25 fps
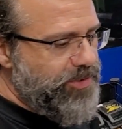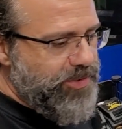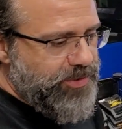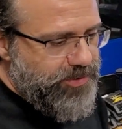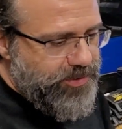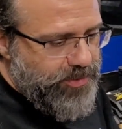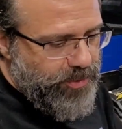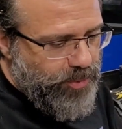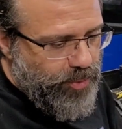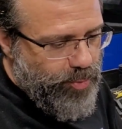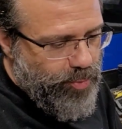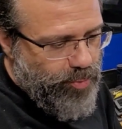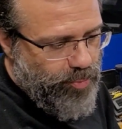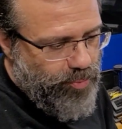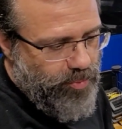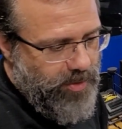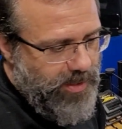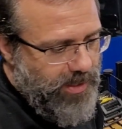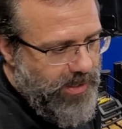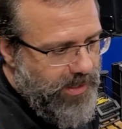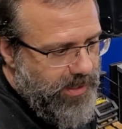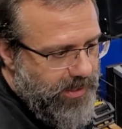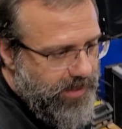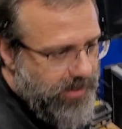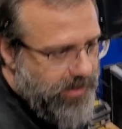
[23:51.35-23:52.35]
just to
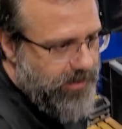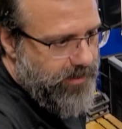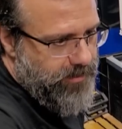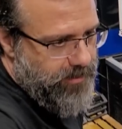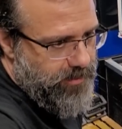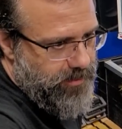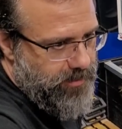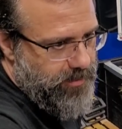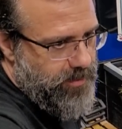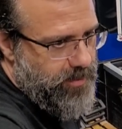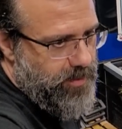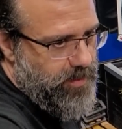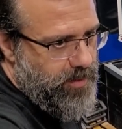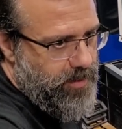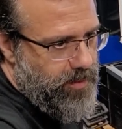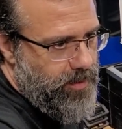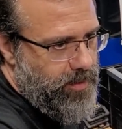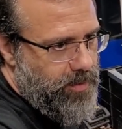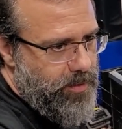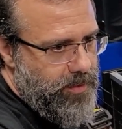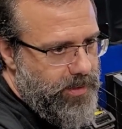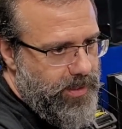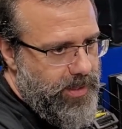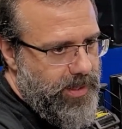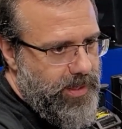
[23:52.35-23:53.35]
grind
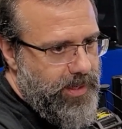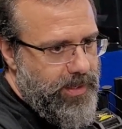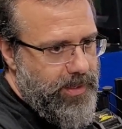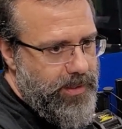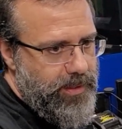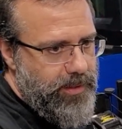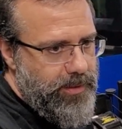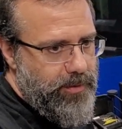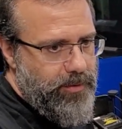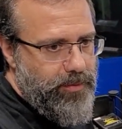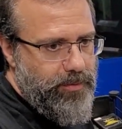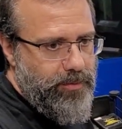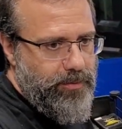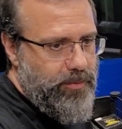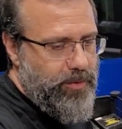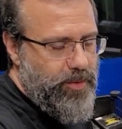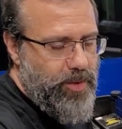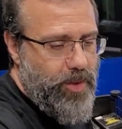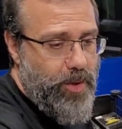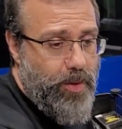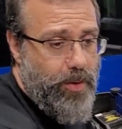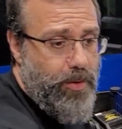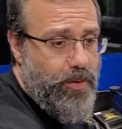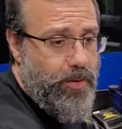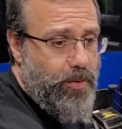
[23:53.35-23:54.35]
on a
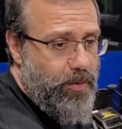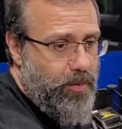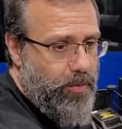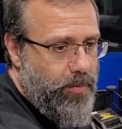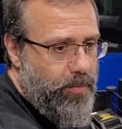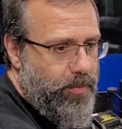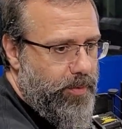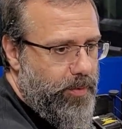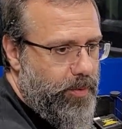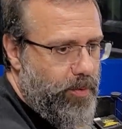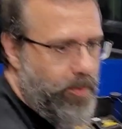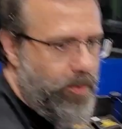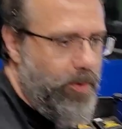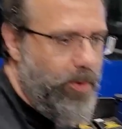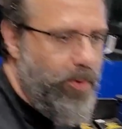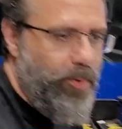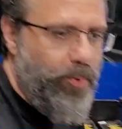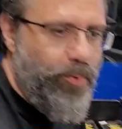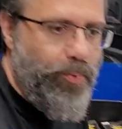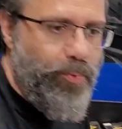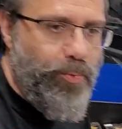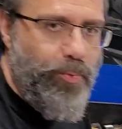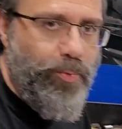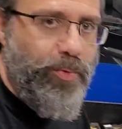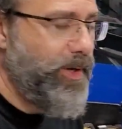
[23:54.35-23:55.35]
curb, on
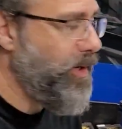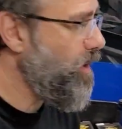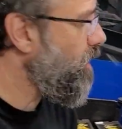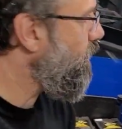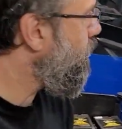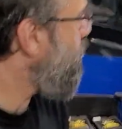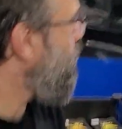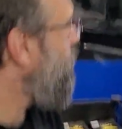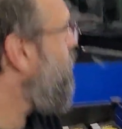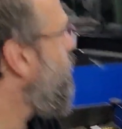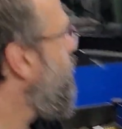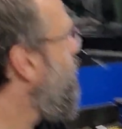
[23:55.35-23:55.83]
a rail.